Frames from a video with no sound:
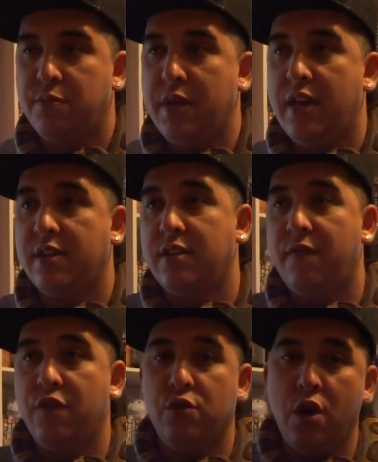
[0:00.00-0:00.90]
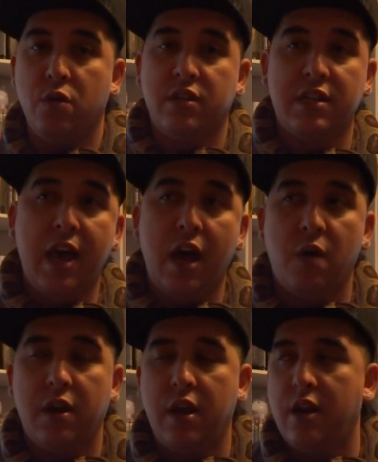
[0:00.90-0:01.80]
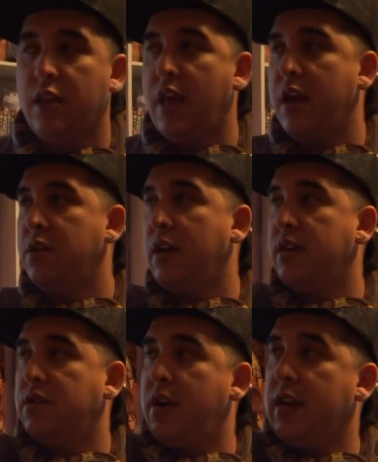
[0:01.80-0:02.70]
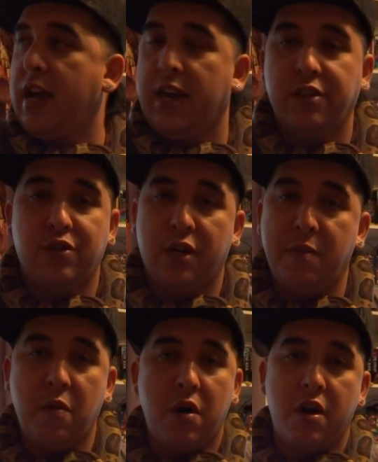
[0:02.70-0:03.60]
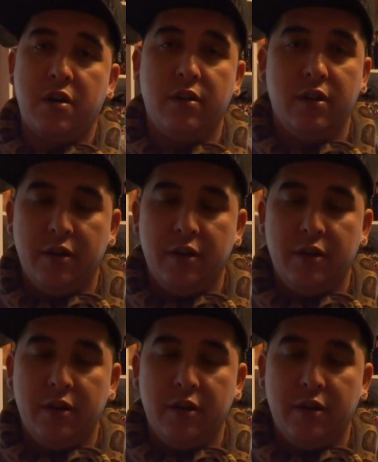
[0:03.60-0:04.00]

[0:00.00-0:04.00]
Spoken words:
Because if you notice now, and a lot of you guys, sorry, I got to get a drink of my water.